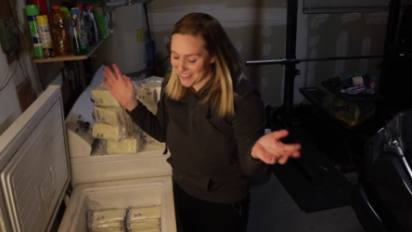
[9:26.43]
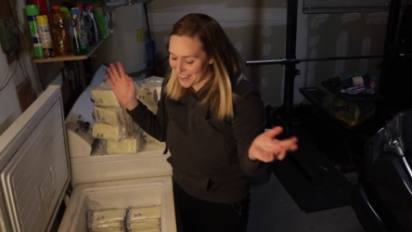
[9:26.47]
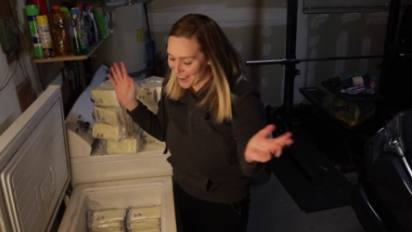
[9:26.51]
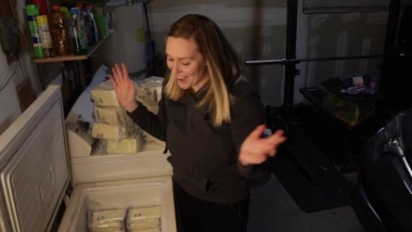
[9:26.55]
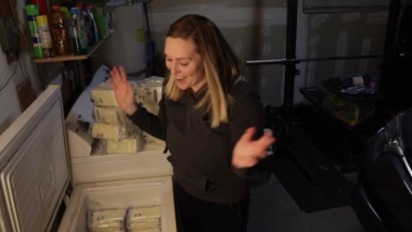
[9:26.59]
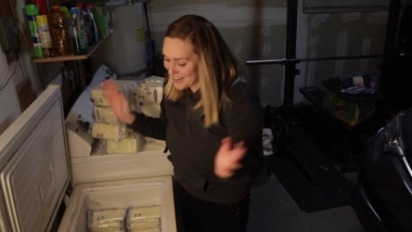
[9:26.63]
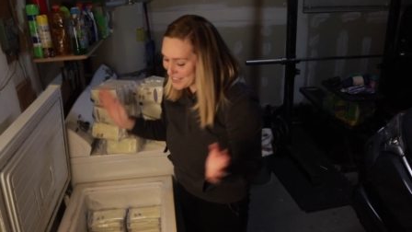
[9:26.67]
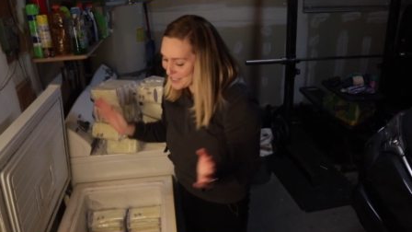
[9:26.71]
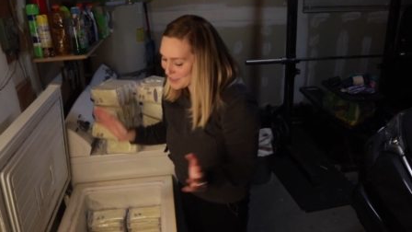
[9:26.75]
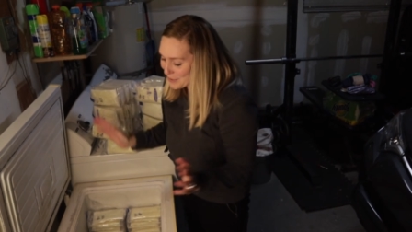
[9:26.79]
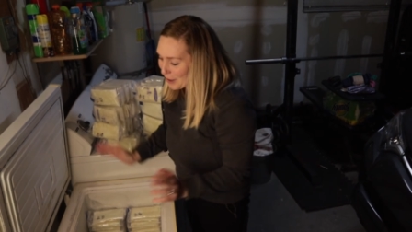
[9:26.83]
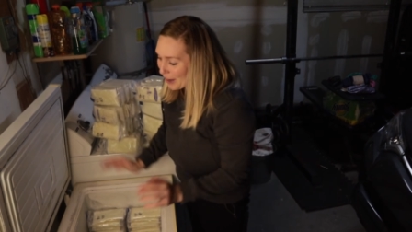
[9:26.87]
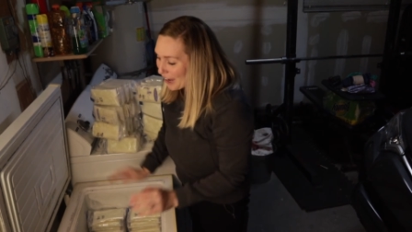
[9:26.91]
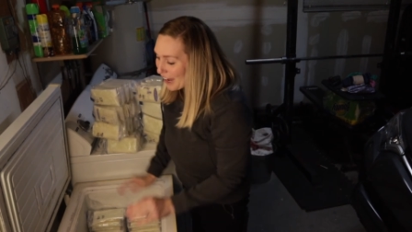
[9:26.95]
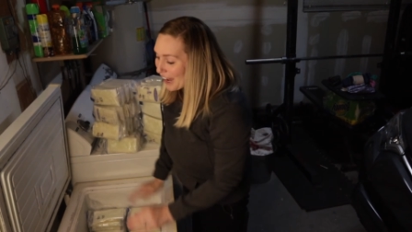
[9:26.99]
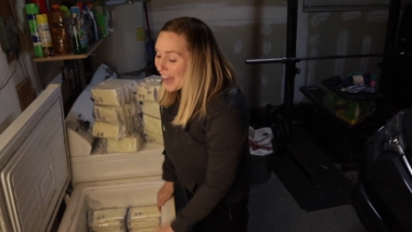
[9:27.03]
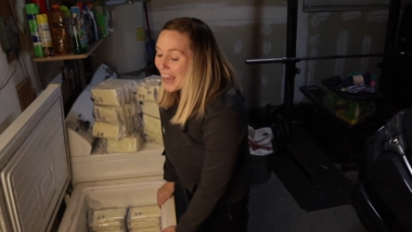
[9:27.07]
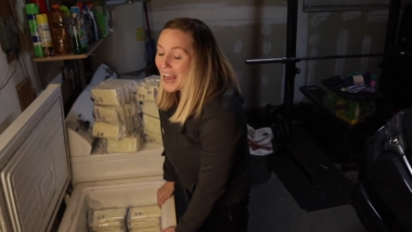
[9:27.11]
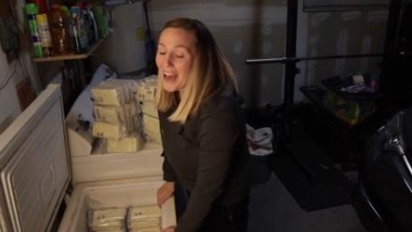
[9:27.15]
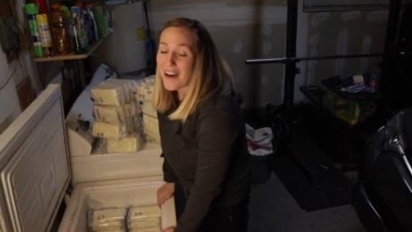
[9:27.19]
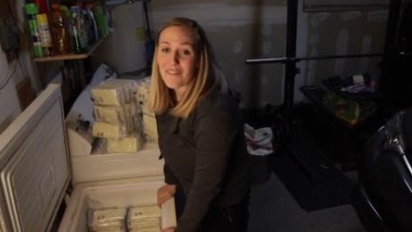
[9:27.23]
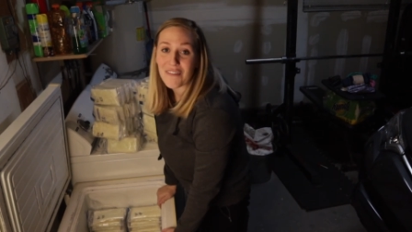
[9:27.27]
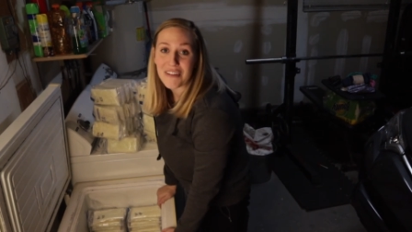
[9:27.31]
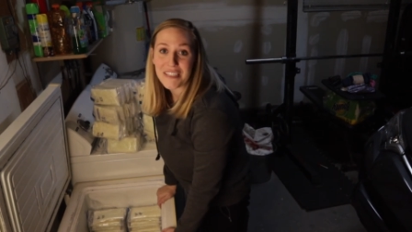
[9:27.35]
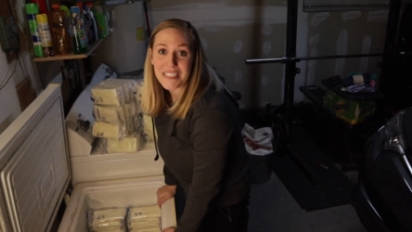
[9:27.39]
that is why I
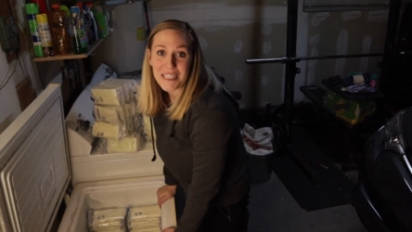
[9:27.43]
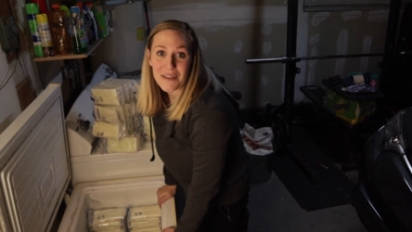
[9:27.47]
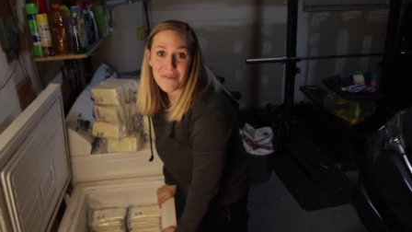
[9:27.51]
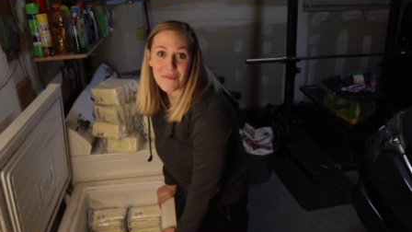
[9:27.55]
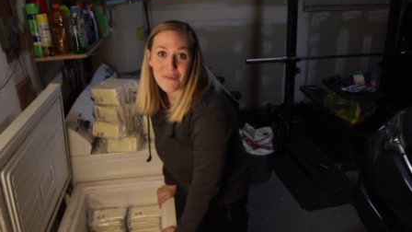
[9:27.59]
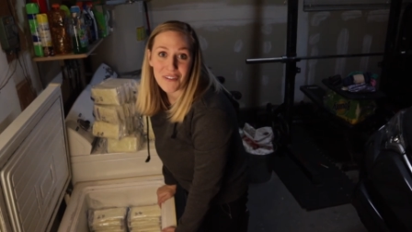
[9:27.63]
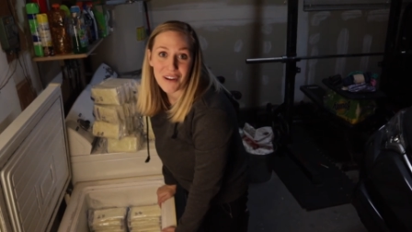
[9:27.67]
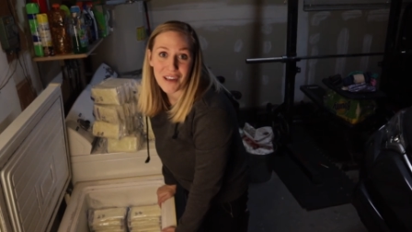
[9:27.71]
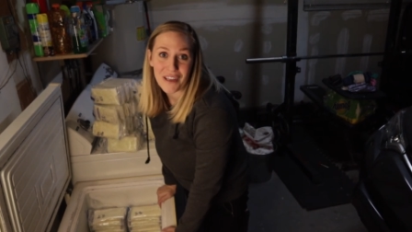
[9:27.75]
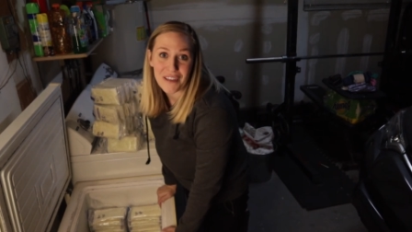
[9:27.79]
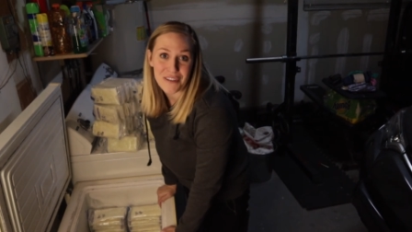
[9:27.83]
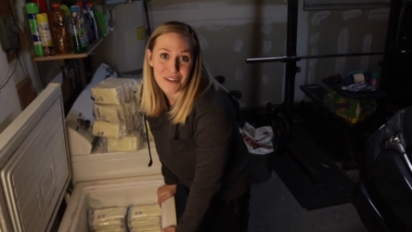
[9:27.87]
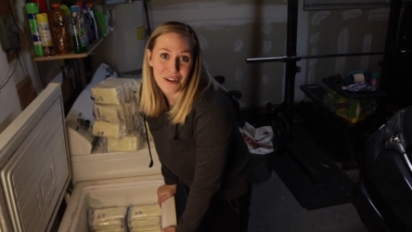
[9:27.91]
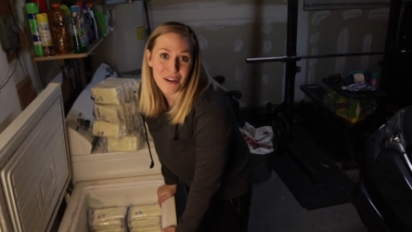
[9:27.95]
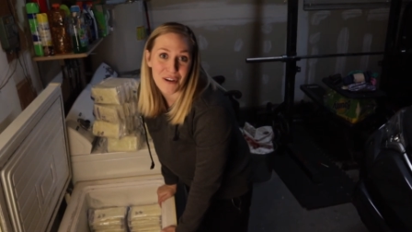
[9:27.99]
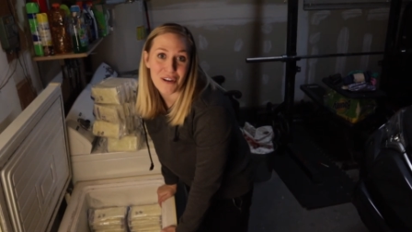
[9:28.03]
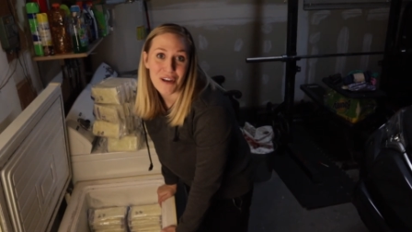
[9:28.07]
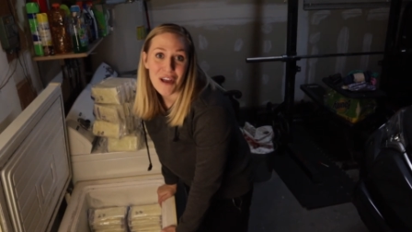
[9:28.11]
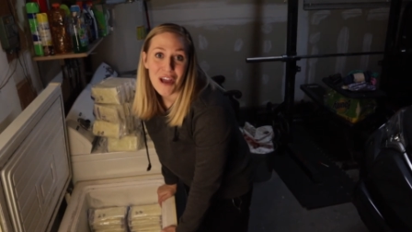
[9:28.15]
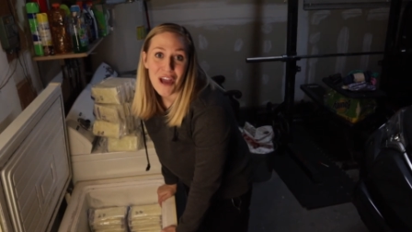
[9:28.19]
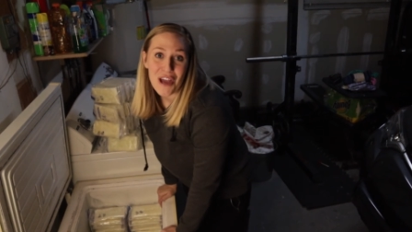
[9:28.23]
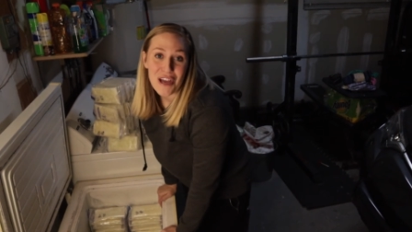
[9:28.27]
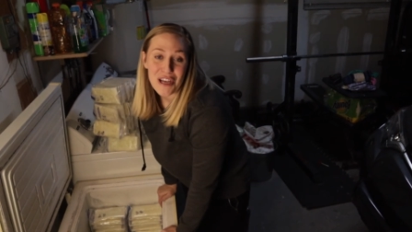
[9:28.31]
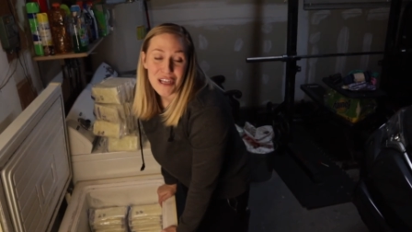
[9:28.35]
have a deep freezer.